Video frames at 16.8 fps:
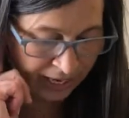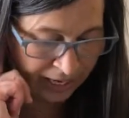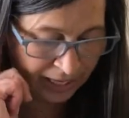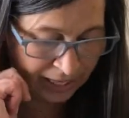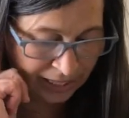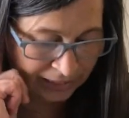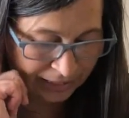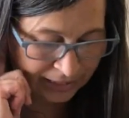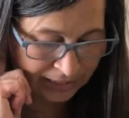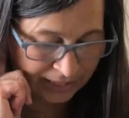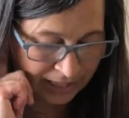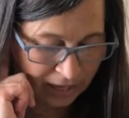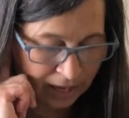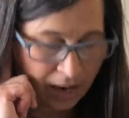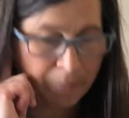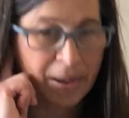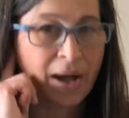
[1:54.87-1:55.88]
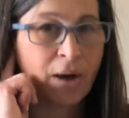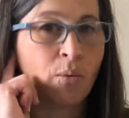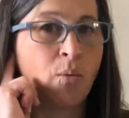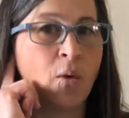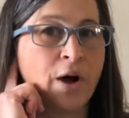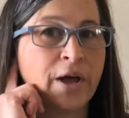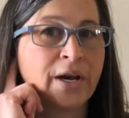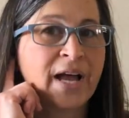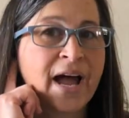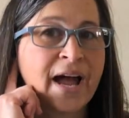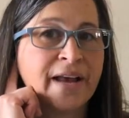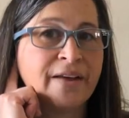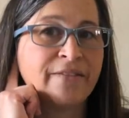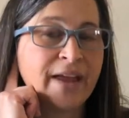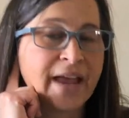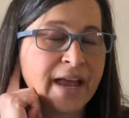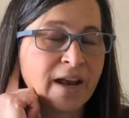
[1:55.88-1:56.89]
and listen about what kind of
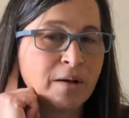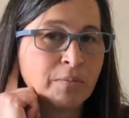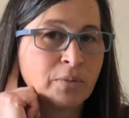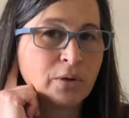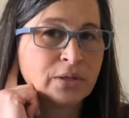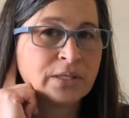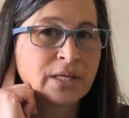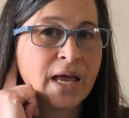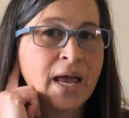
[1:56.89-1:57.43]
animals